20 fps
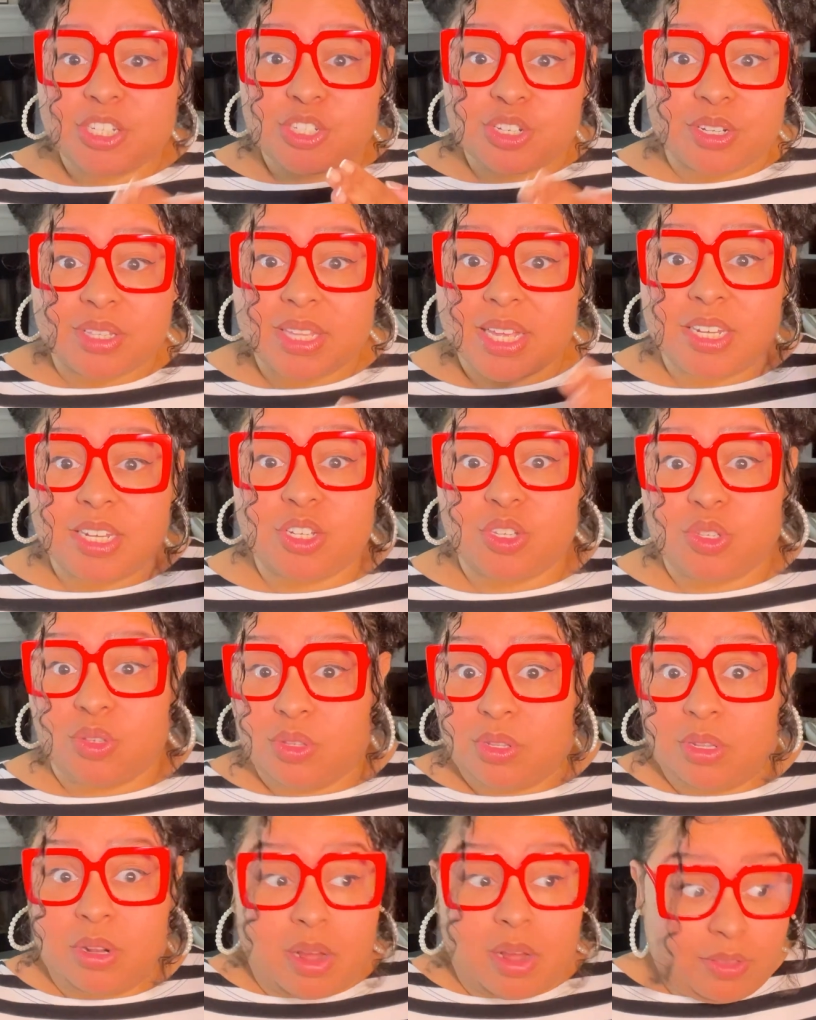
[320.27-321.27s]
sure that
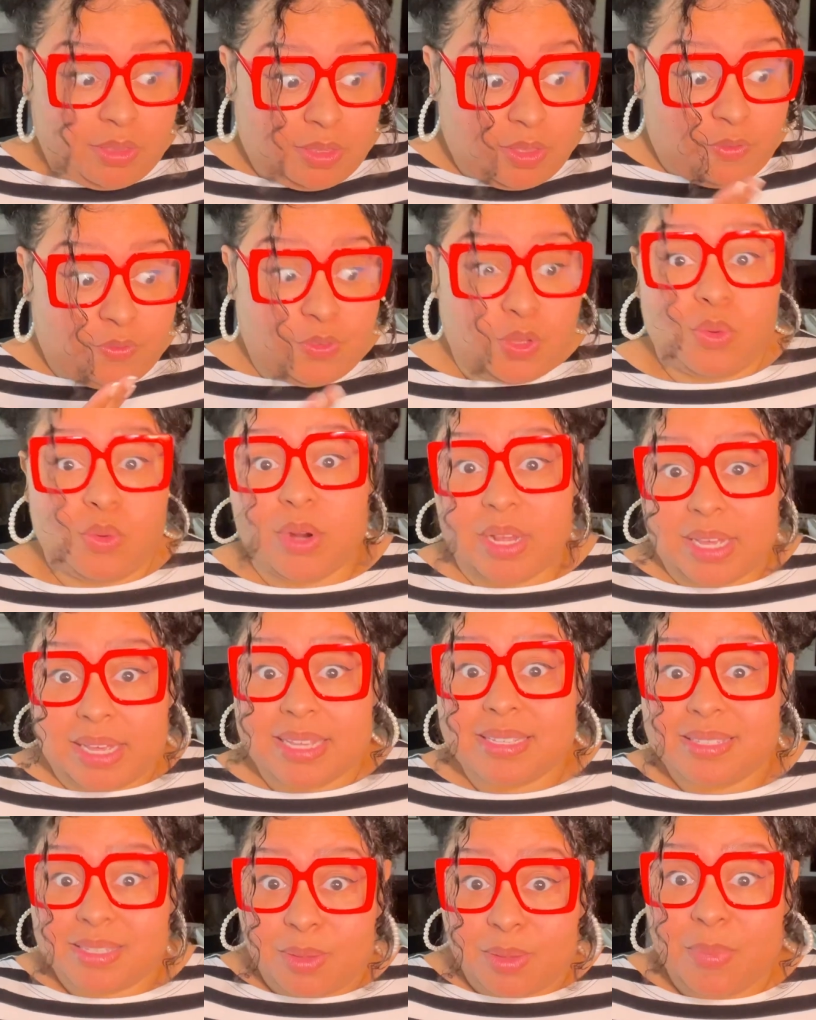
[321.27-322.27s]
the viewer
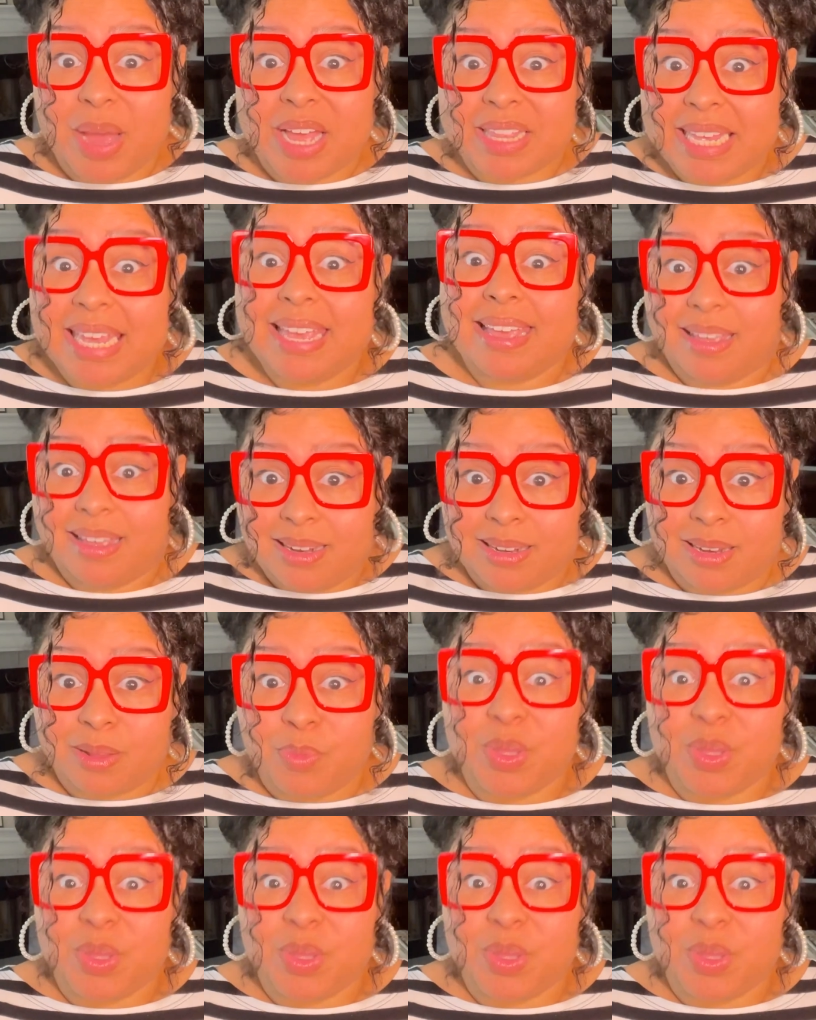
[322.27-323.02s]
gets it by the end,